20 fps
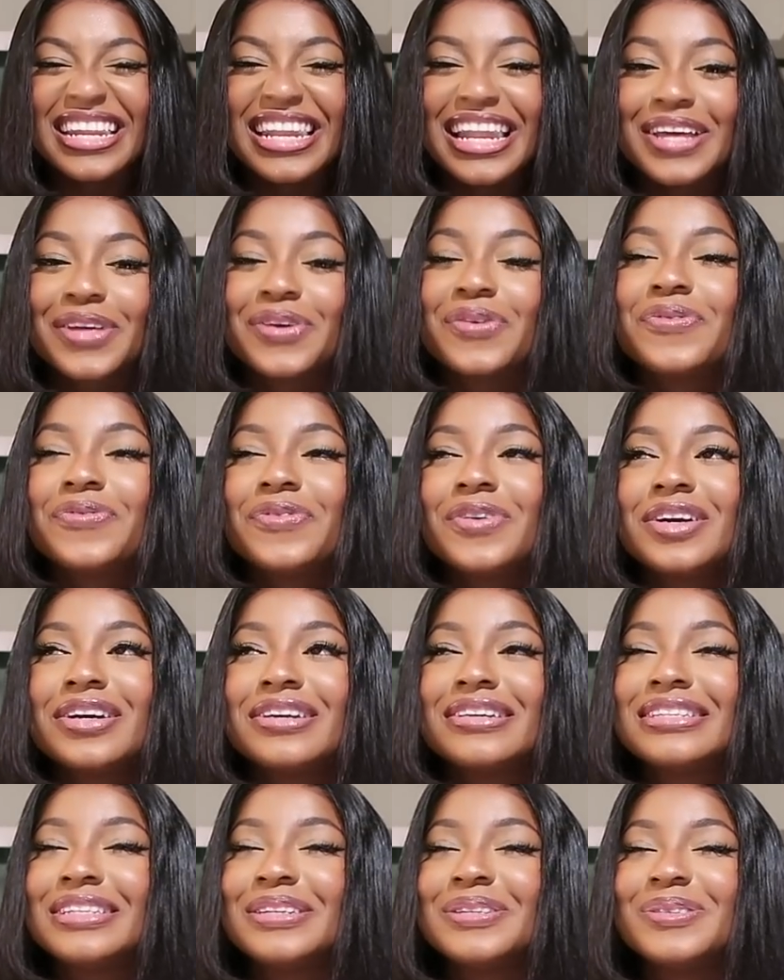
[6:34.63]
Like your
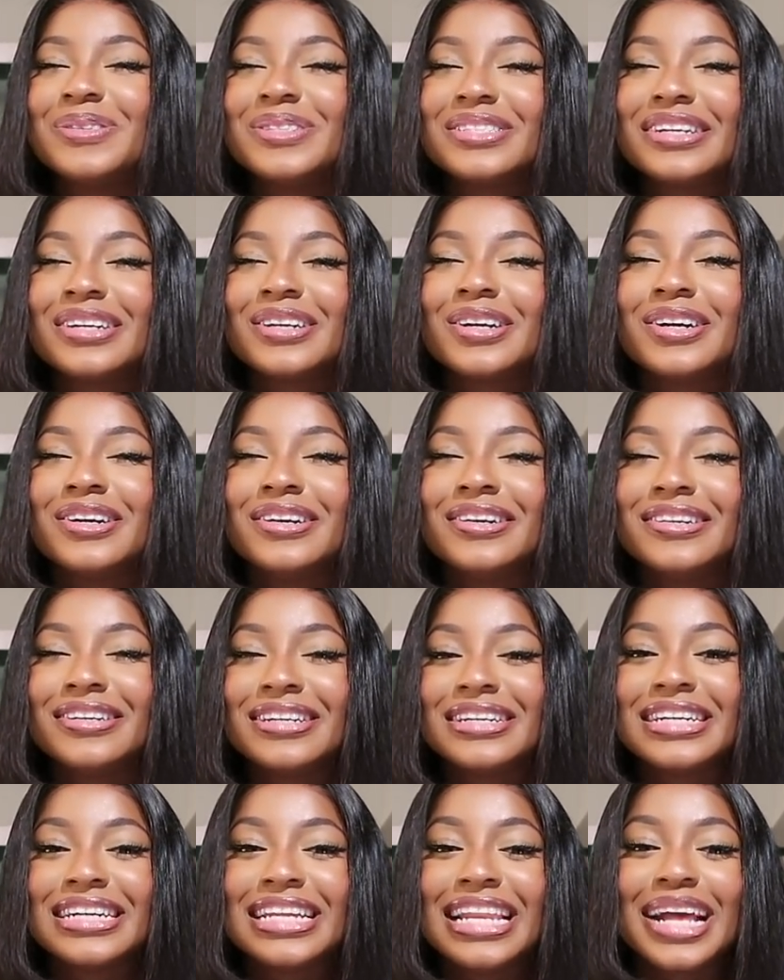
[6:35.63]
fingernails are
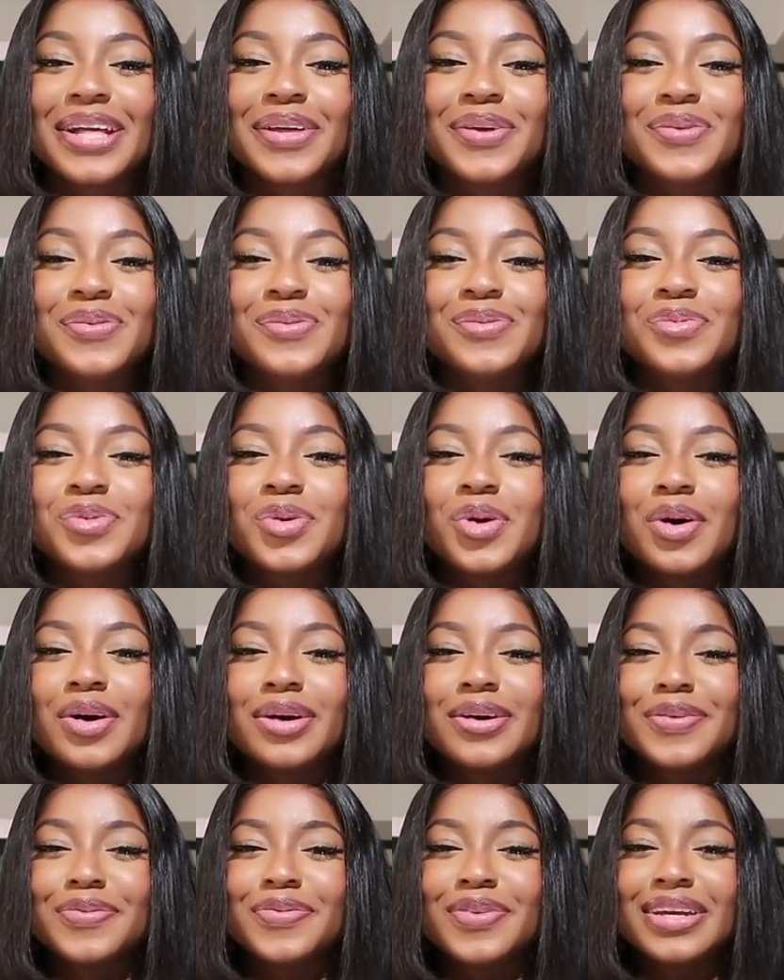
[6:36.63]
good, like you
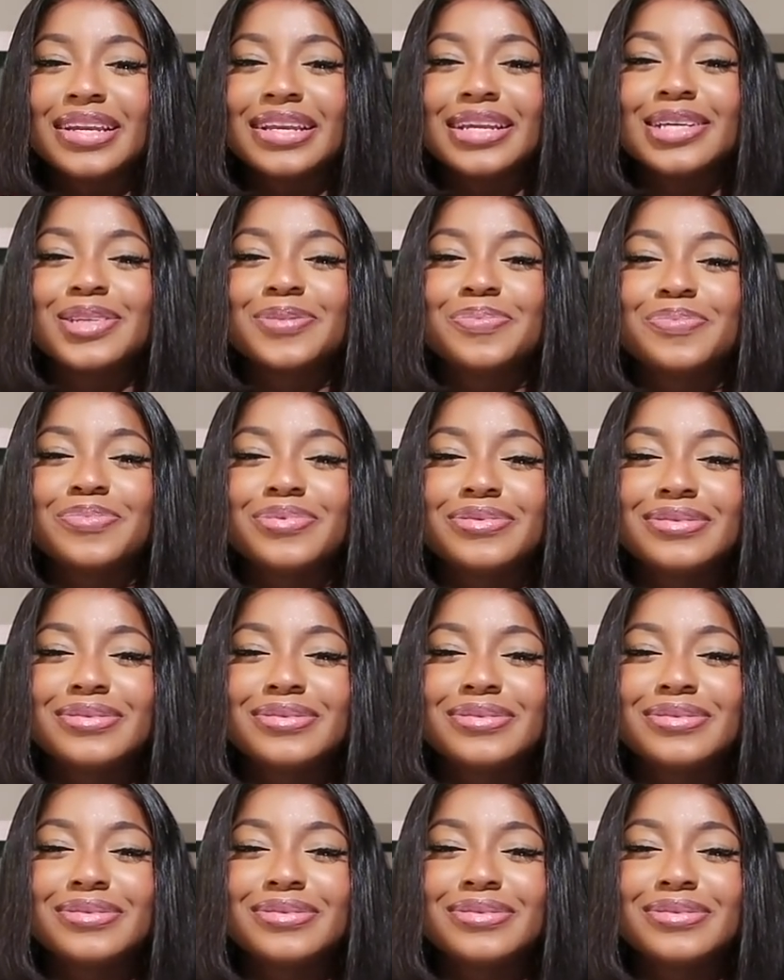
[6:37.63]
cut your fingernails,